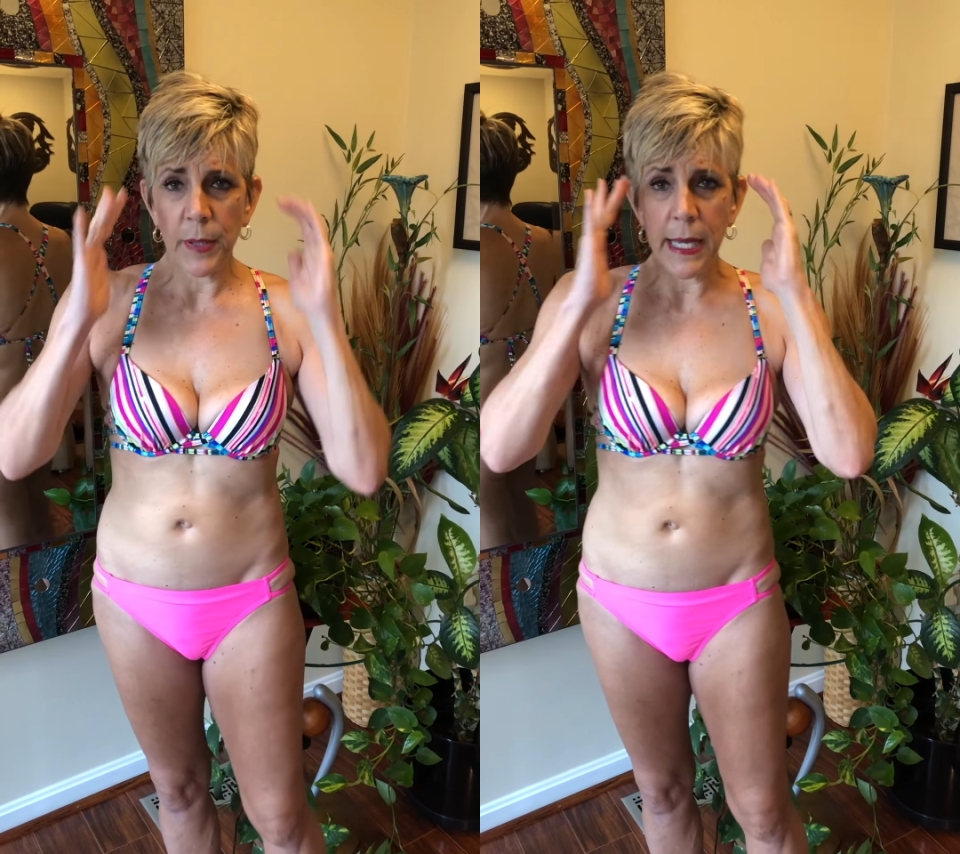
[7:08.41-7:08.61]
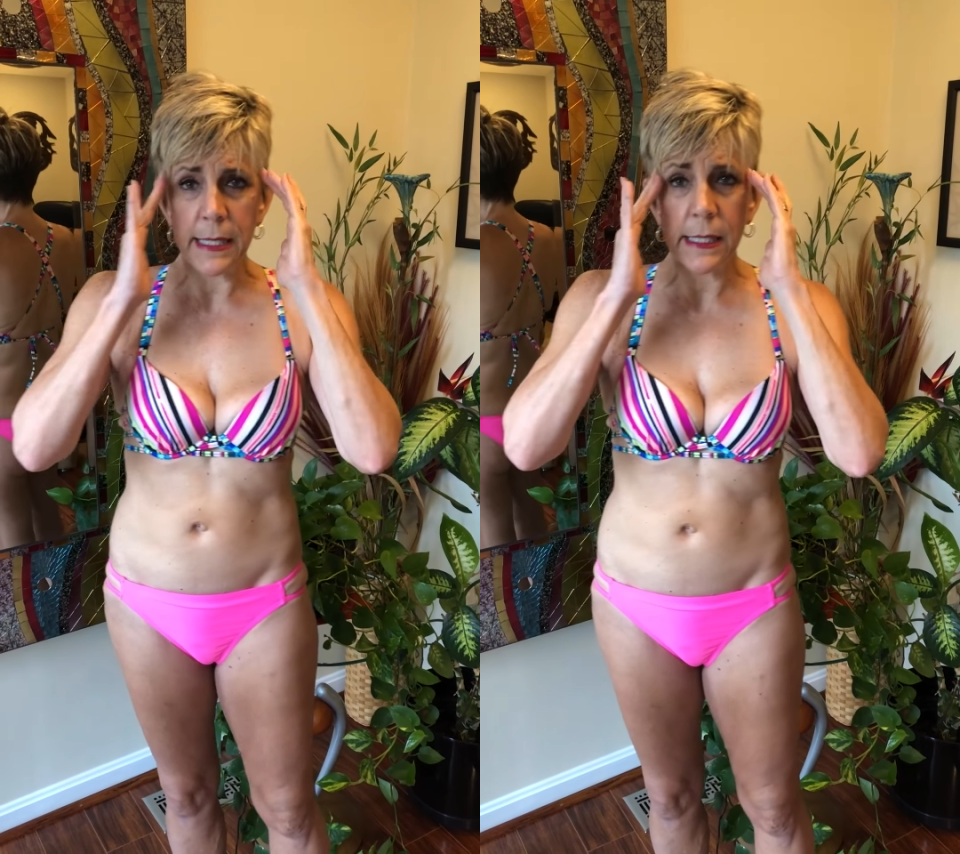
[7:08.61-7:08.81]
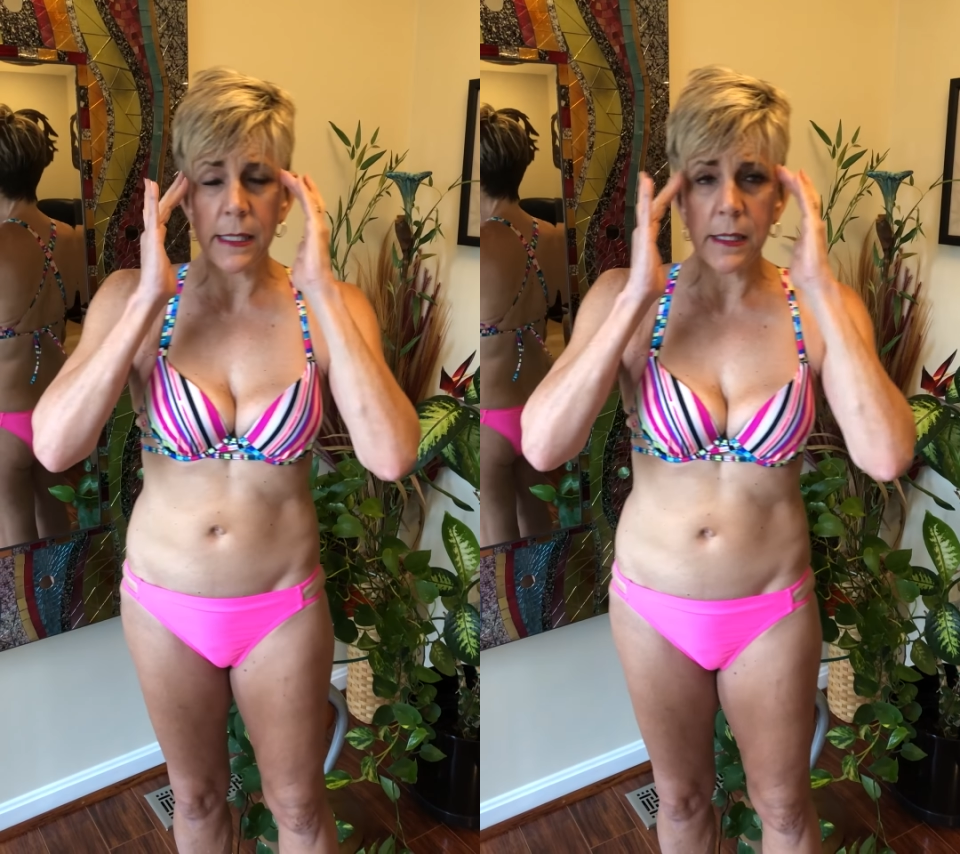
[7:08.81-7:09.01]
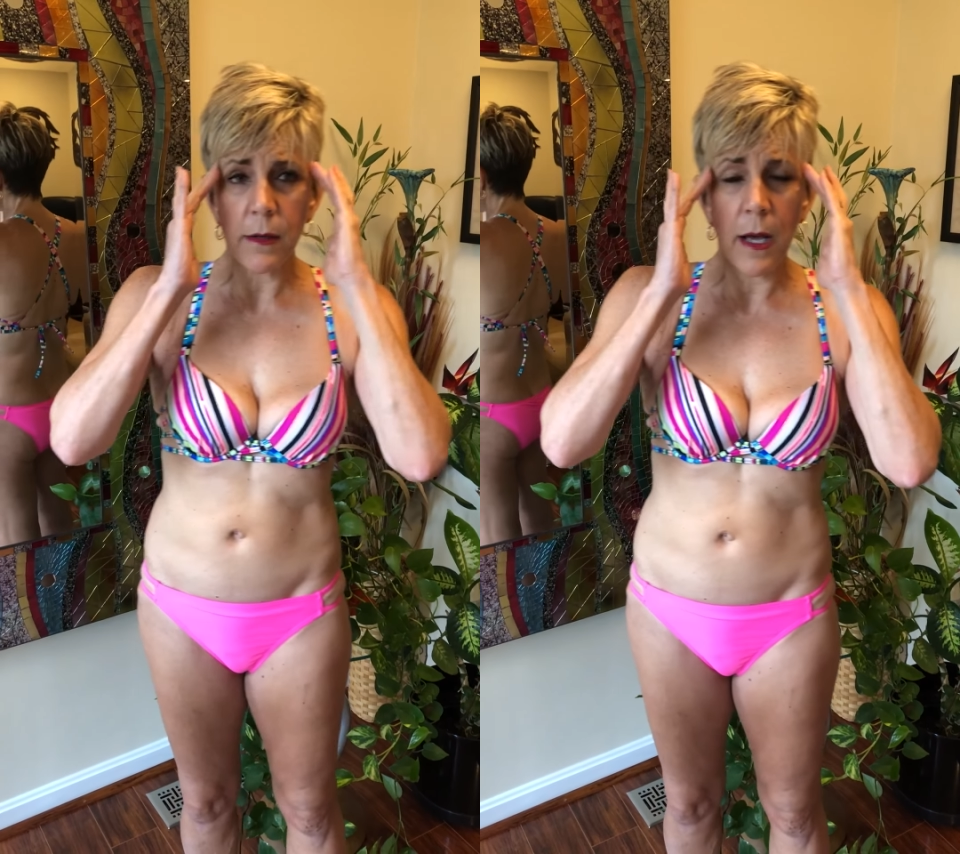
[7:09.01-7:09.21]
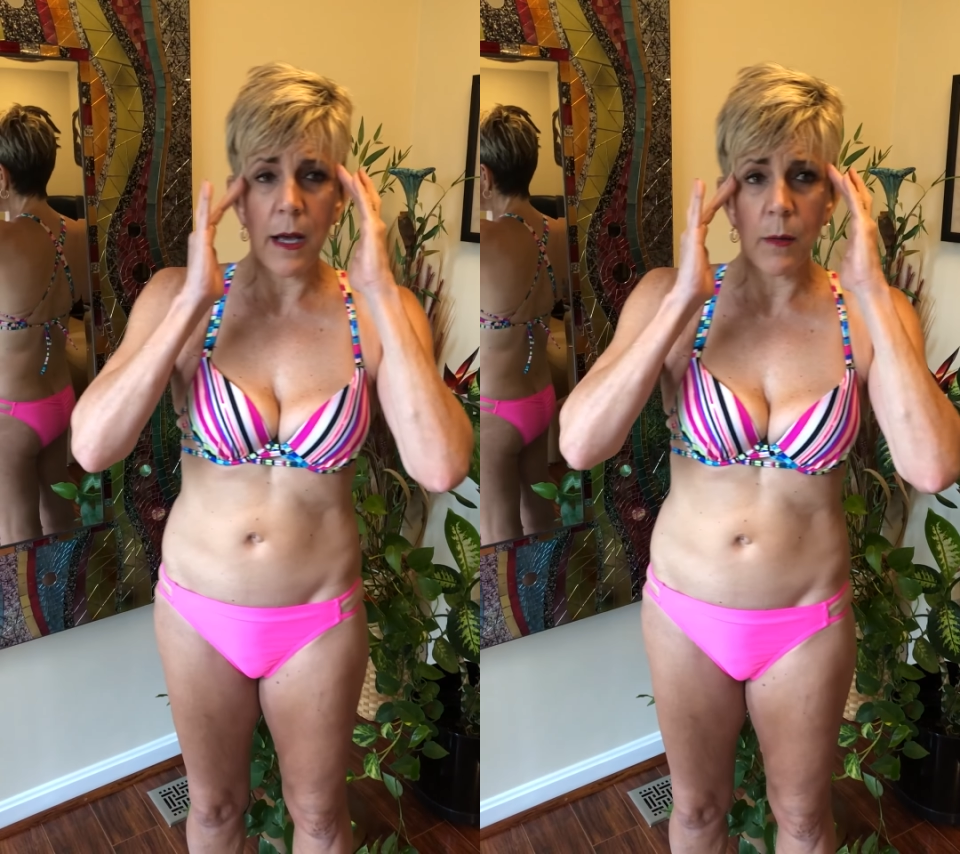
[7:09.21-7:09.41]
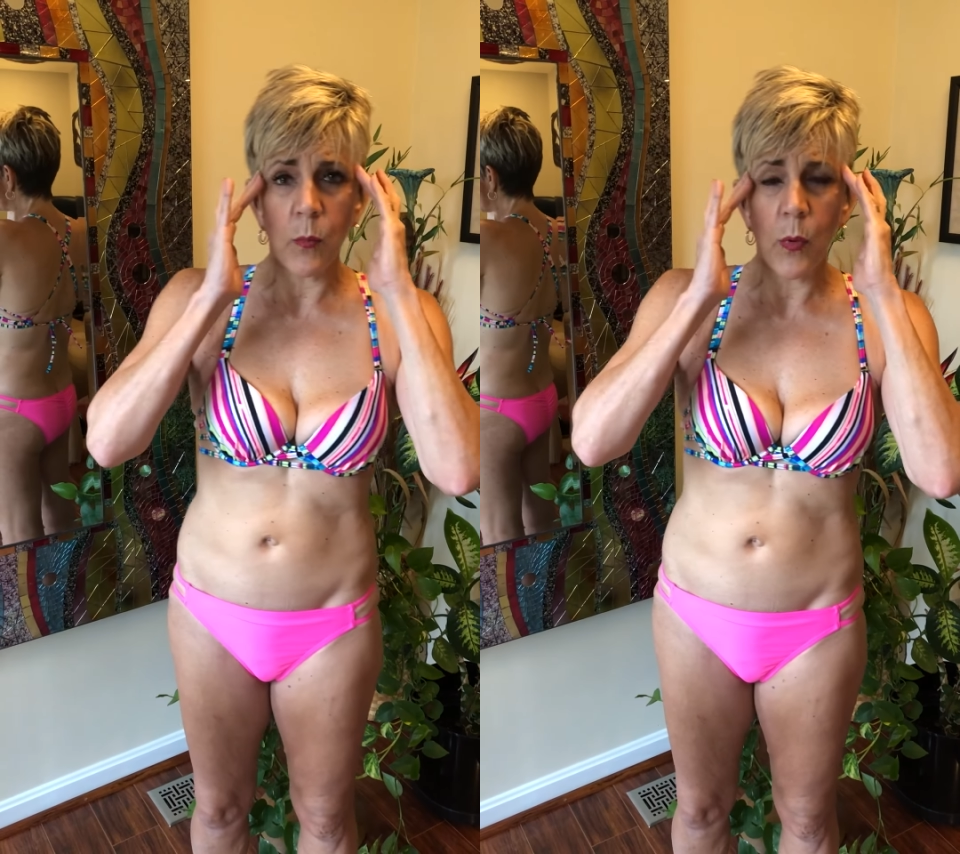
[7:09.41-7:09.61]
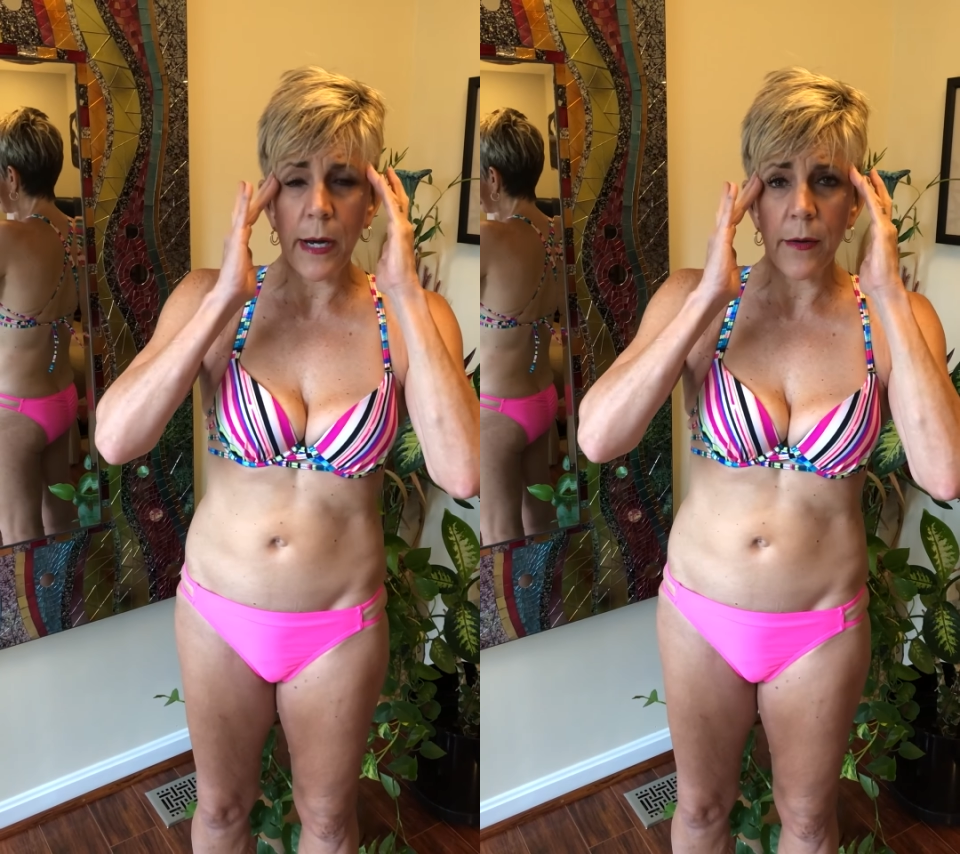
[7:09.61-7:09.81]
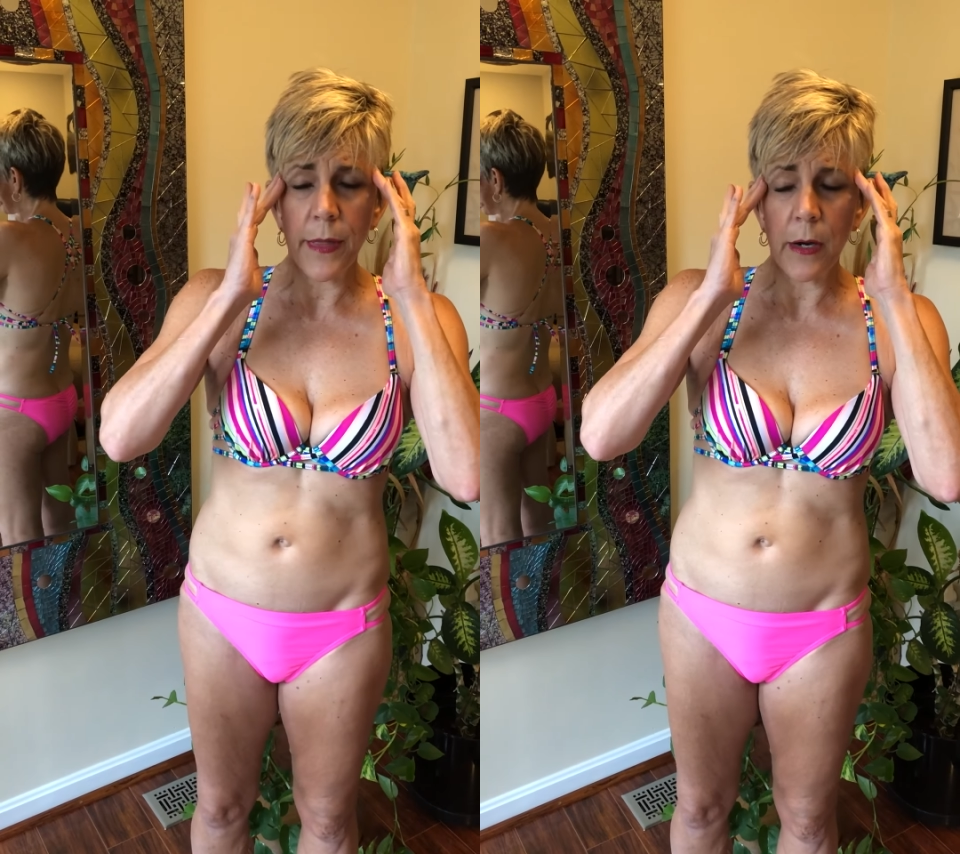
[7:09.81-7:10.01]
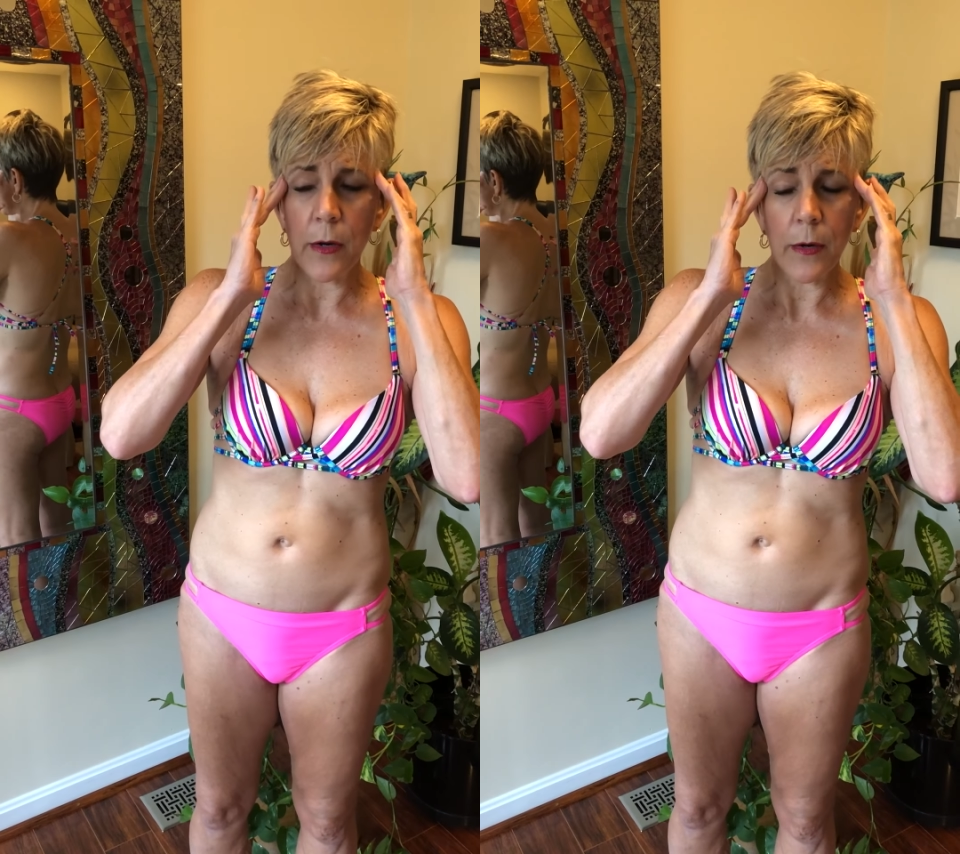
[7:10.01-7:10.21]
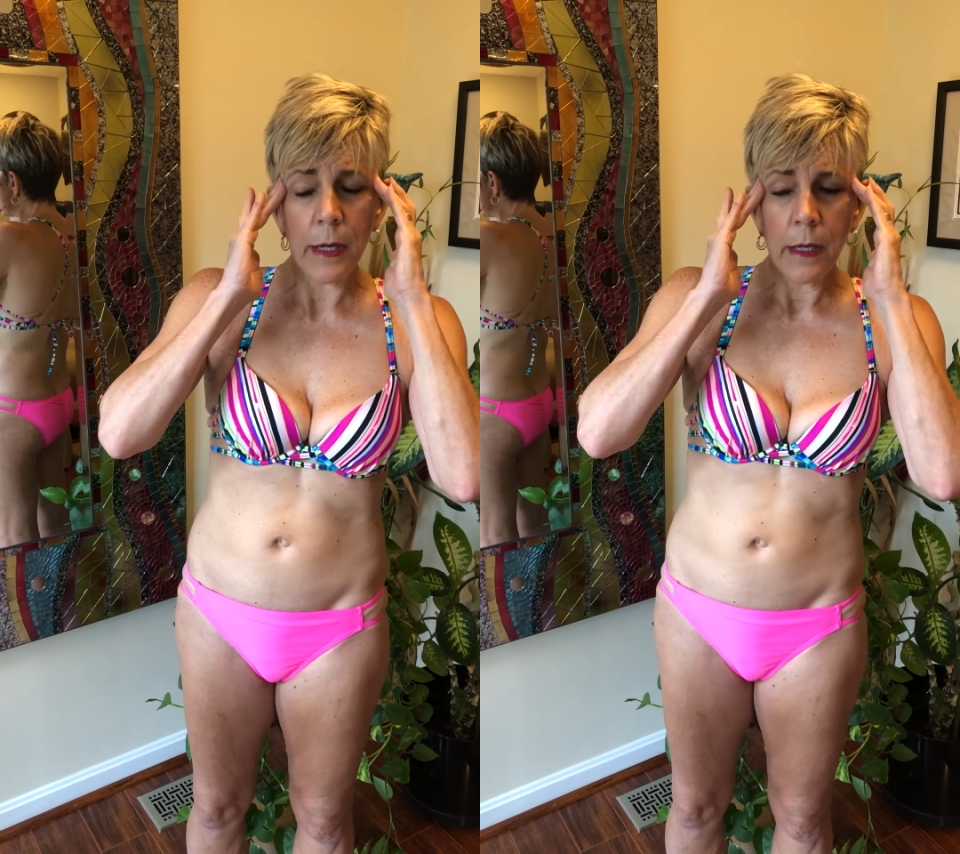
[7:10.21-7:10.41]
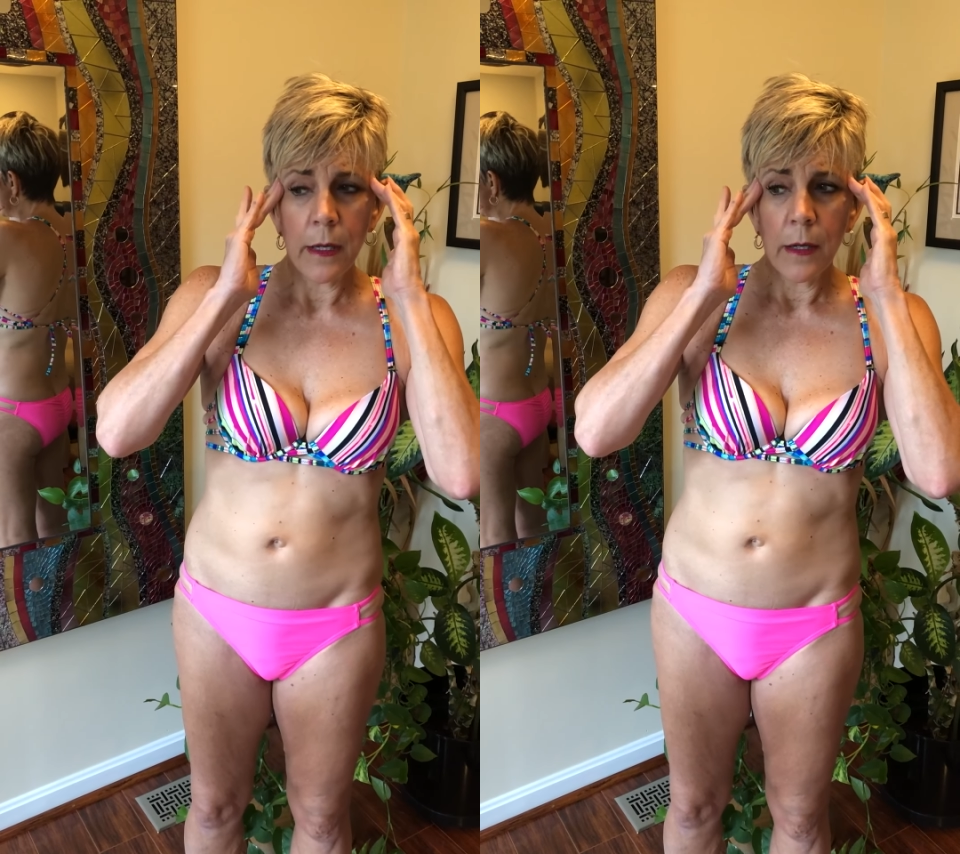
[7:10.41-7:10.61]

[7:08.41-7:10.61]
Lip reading: places where their